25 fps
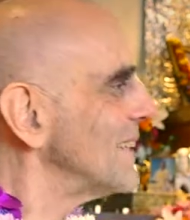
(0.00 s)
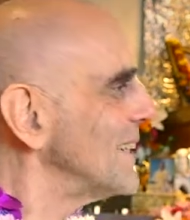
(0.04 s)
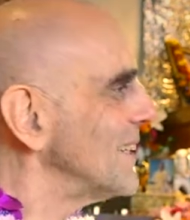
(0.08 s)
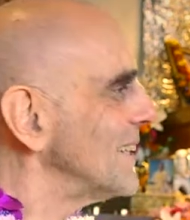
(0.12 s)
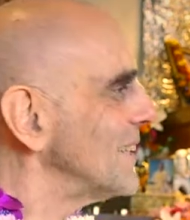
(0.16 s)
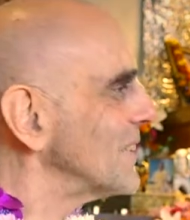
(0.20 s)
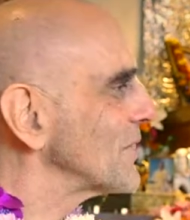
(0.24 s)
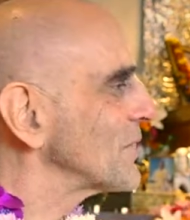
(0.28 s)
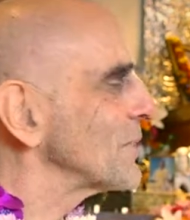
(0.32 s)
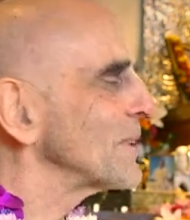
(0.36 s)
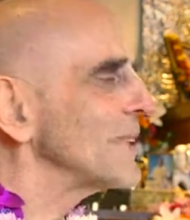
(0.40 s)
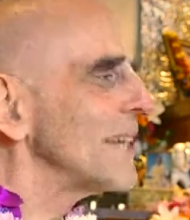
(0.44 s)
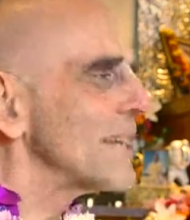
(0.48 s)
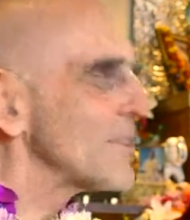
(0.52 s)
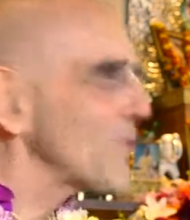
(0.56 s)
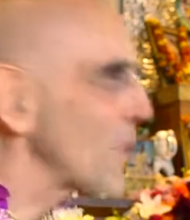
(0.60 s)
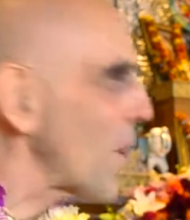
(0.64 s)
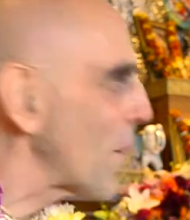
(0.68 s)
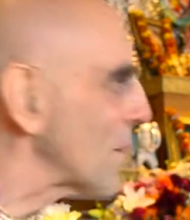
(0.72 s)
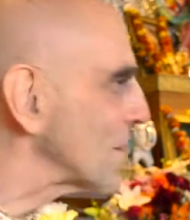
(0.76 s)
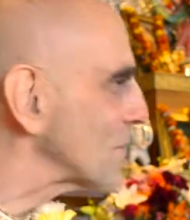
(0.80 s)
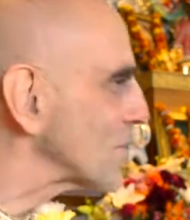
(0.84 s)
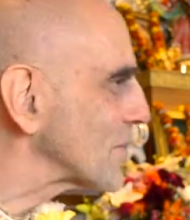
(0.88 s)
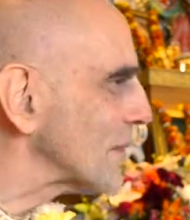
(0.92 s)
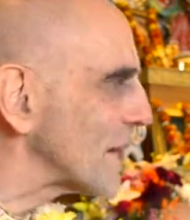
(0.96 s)
So he has
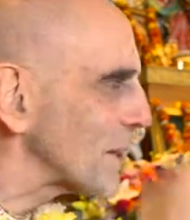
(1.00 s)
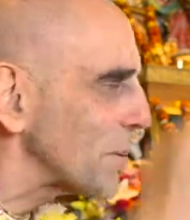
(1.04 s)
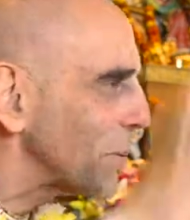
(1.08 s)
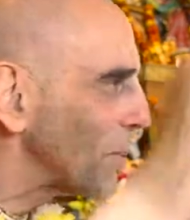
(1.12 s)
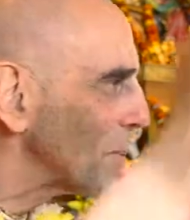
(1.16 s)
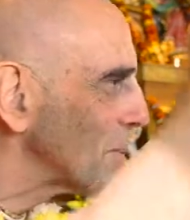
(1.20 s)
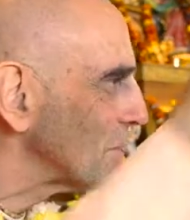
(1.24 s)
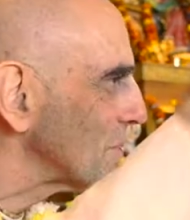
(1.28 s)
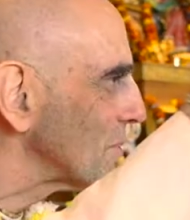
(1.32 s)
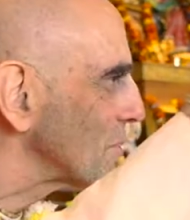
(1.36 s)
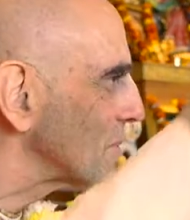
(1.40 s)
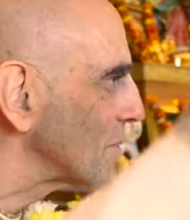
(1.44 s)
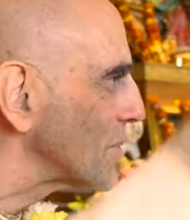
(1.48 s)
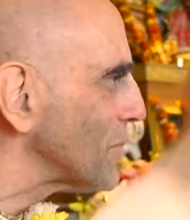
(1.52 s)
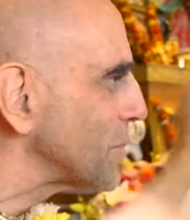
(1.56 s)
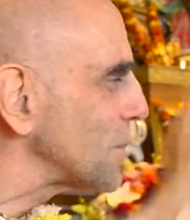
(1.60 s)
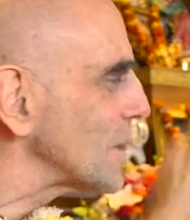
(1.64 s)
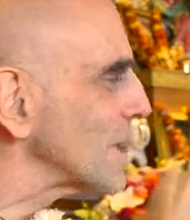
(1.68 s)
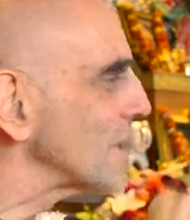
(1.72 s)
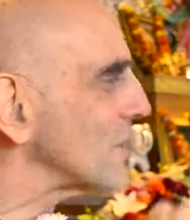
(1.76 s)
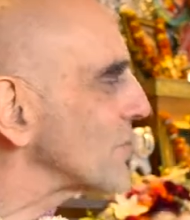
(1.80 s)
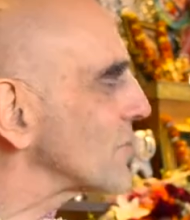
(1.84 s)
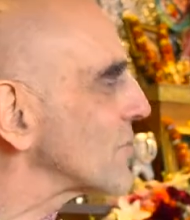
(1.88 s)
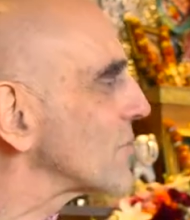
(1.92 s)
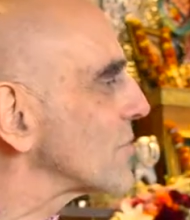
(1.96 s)
all these kind of
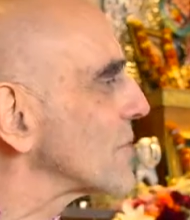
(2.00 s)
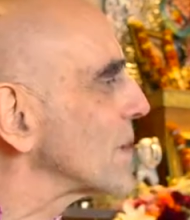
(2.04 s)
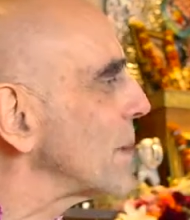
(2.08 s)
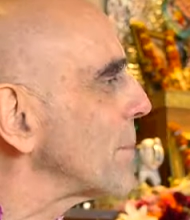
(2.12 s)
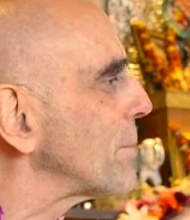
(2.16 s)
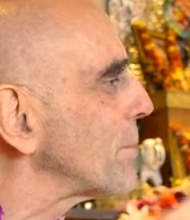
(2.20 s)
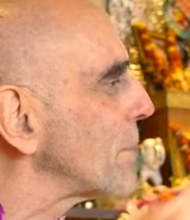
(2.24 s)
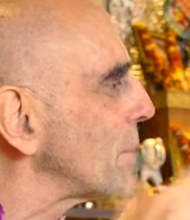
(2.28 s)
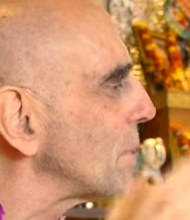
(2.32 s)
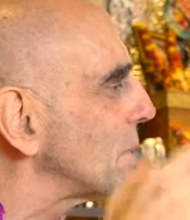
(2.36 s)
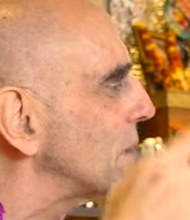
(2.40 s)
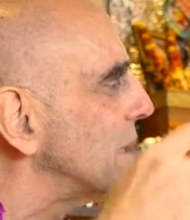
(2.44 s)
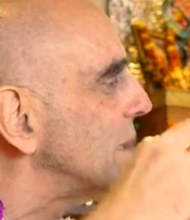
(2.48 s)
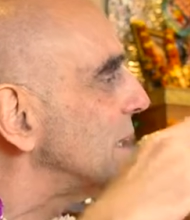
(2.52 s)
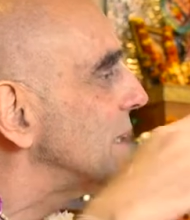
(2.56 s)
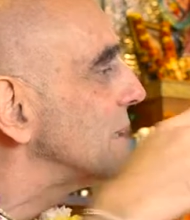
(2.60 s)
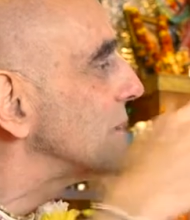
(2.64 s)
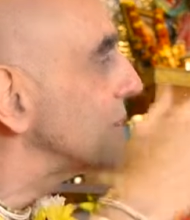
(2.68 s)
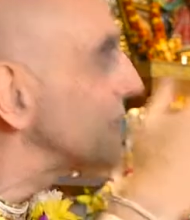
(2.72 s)
really simple,